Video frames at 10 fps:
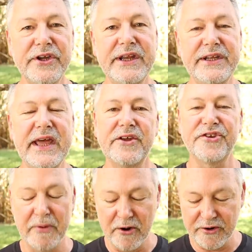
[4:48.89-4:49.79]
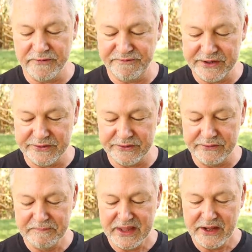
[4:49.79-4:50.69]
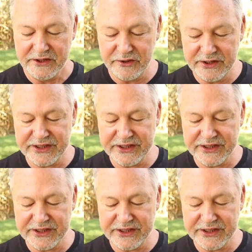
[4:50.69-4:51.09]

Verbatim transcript: You need to take smoker fuel. You need